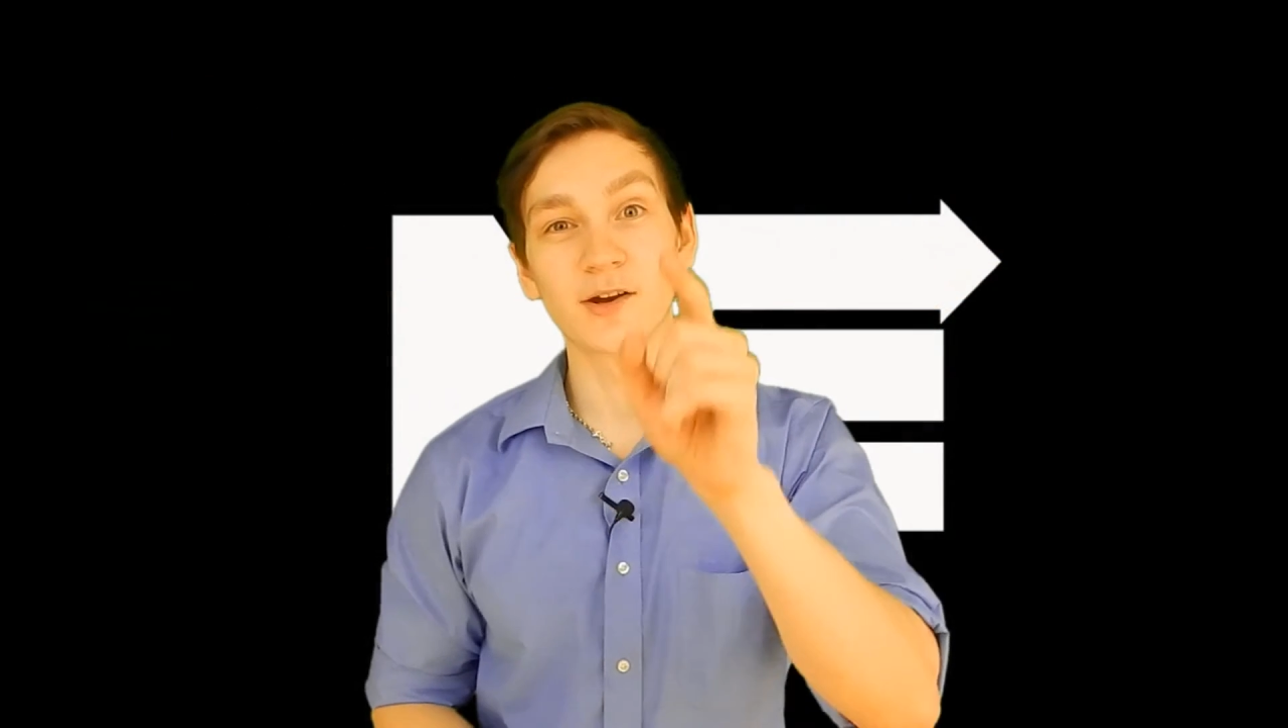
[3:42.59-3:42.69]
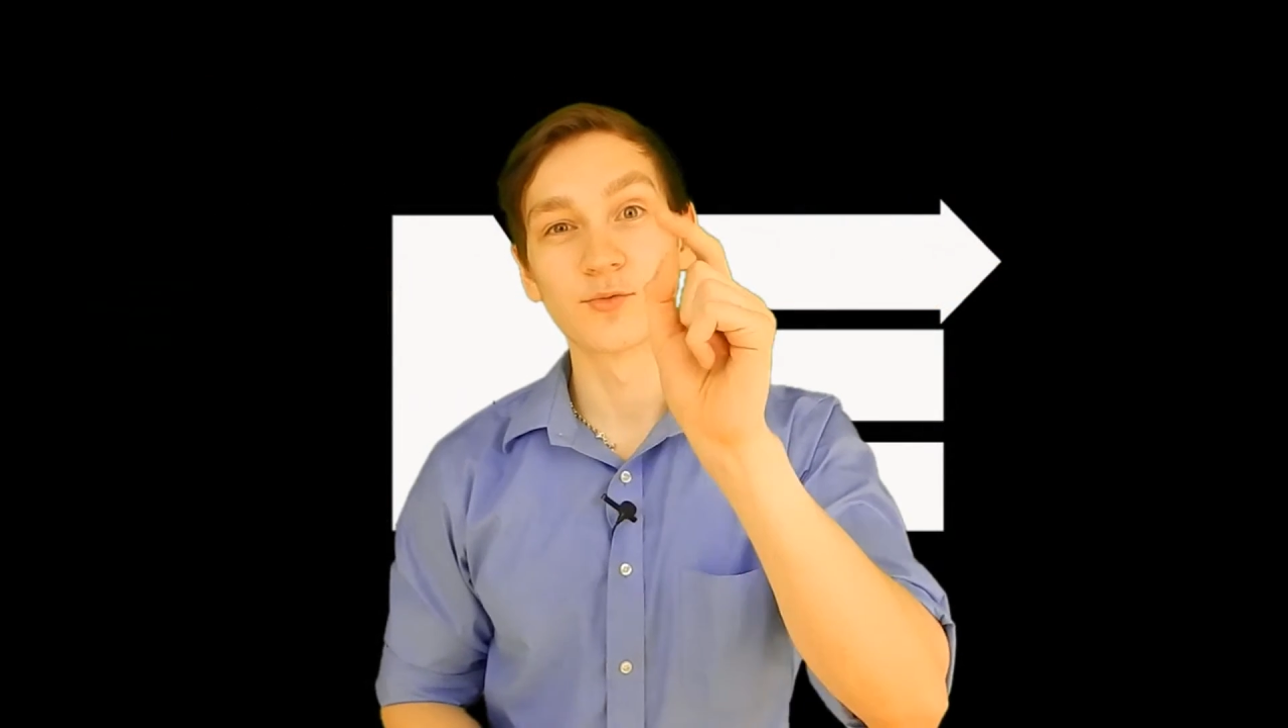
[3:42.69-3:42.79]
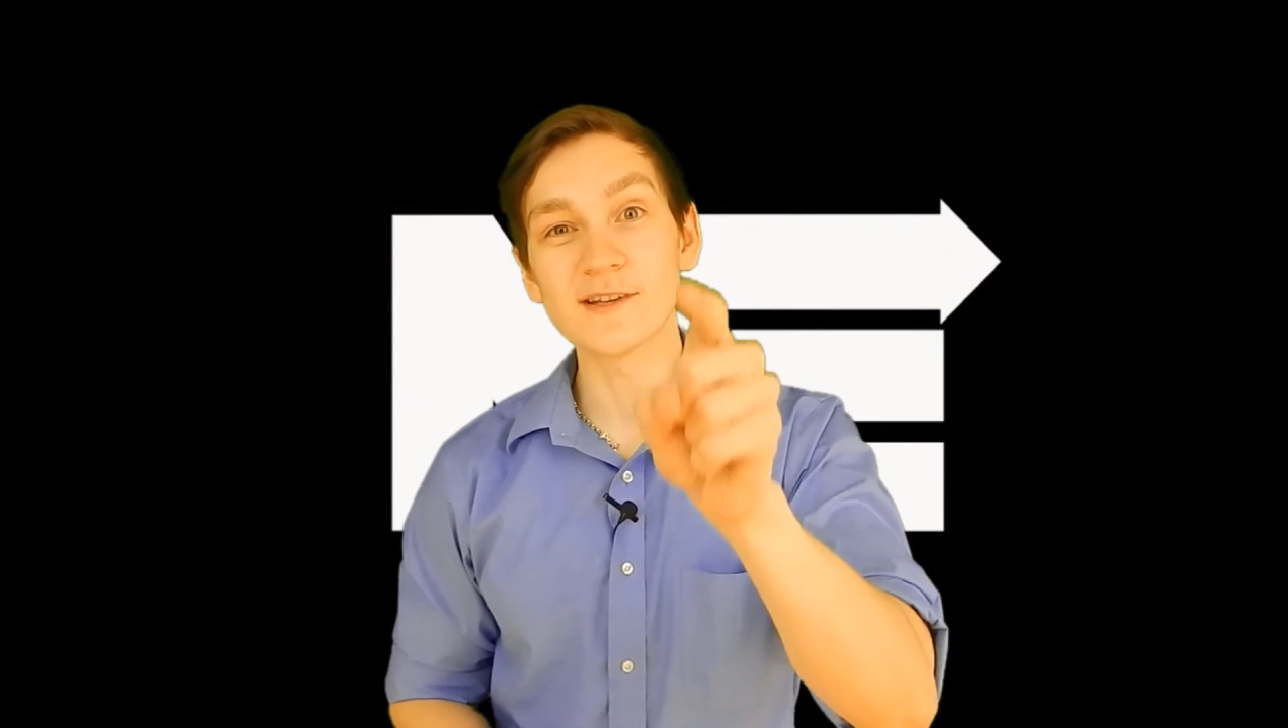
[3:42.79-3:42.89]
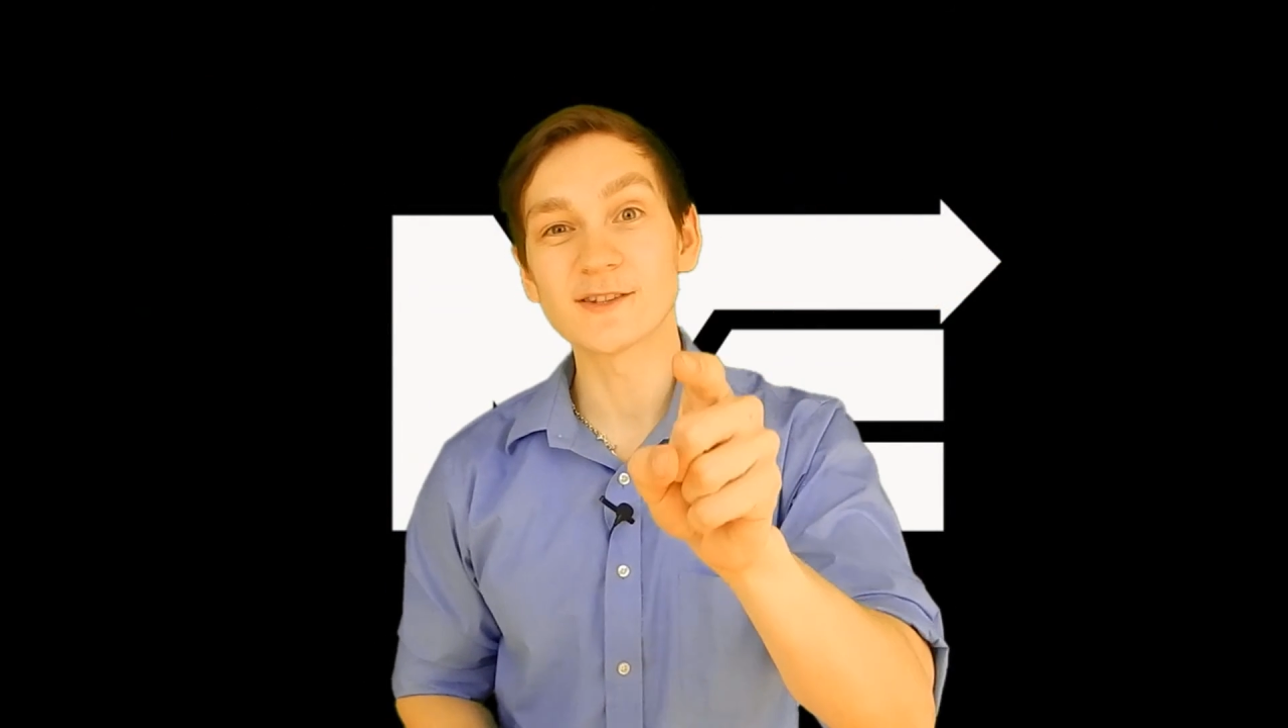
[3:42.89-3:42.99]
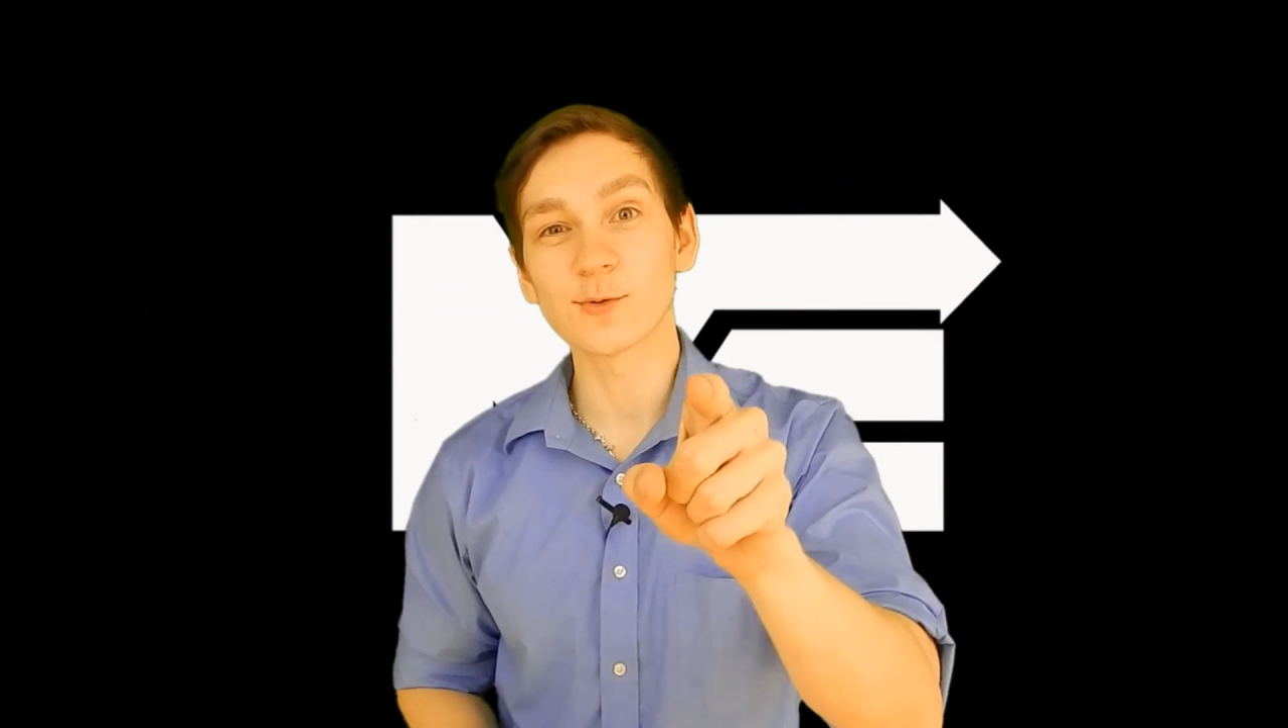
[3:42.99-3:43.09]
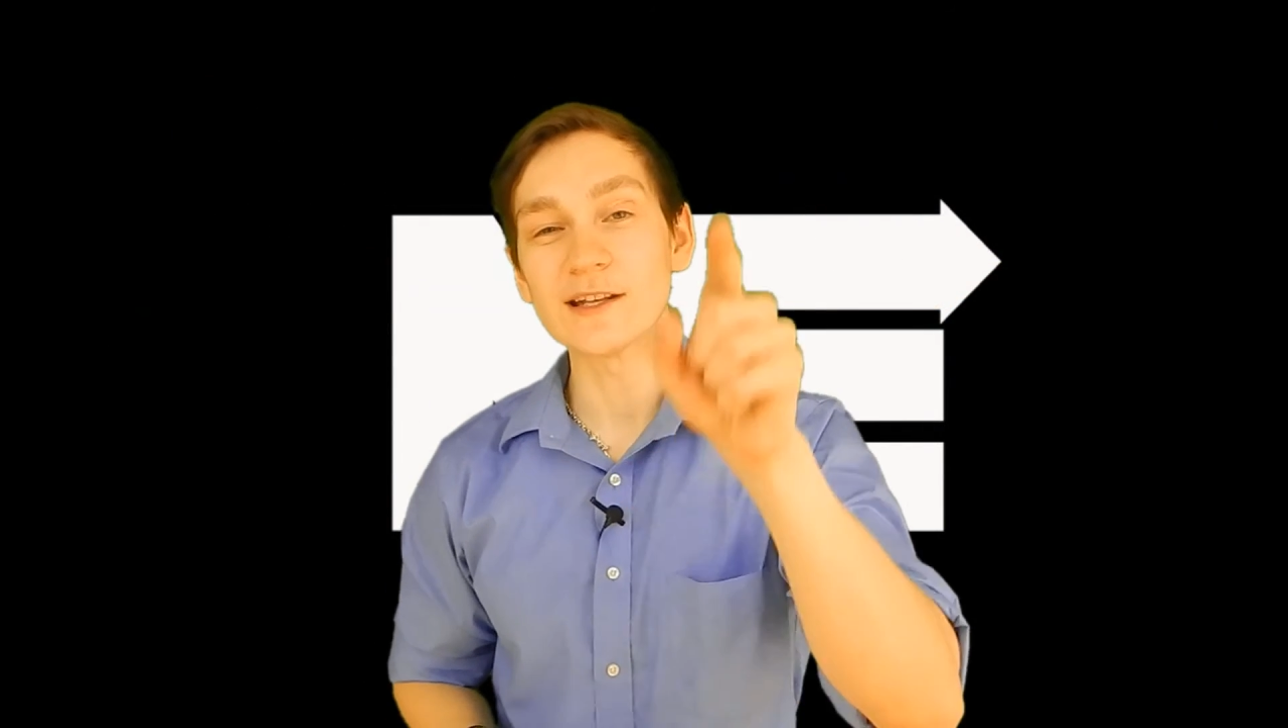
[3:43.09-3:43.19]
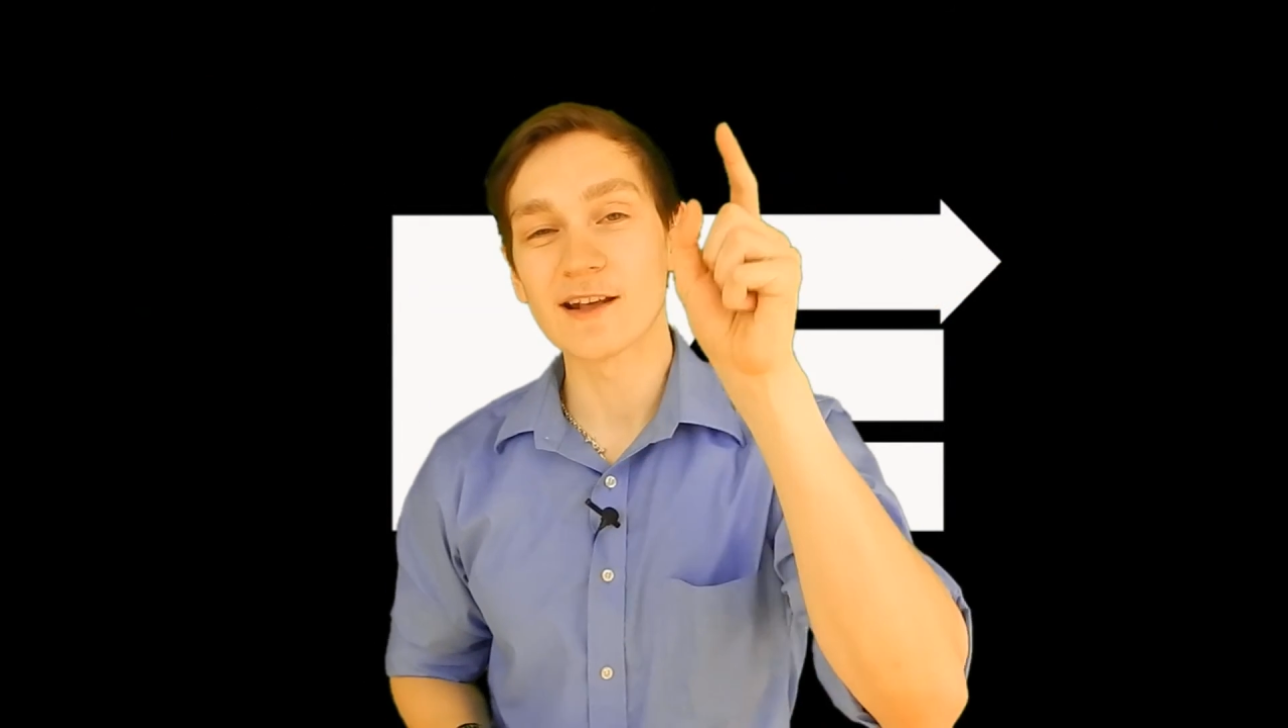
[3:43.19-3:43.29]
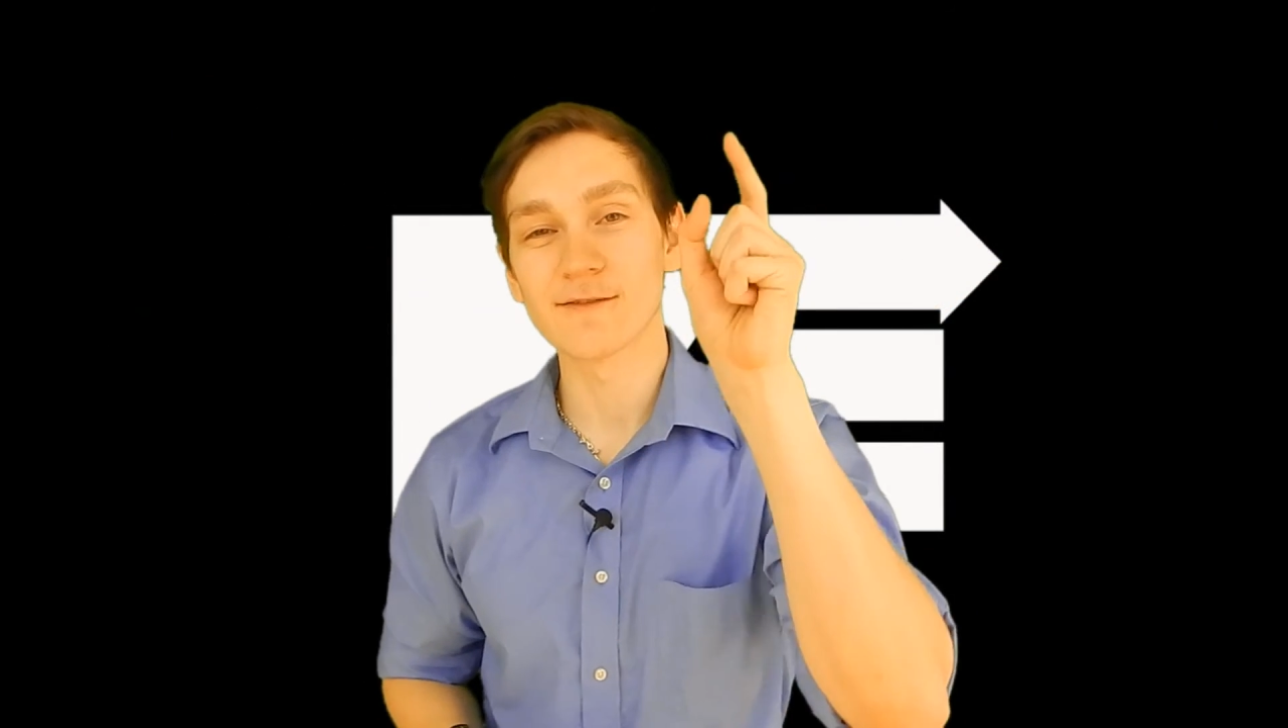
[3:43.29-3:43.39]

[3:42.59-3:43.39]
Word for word: ahead and retweet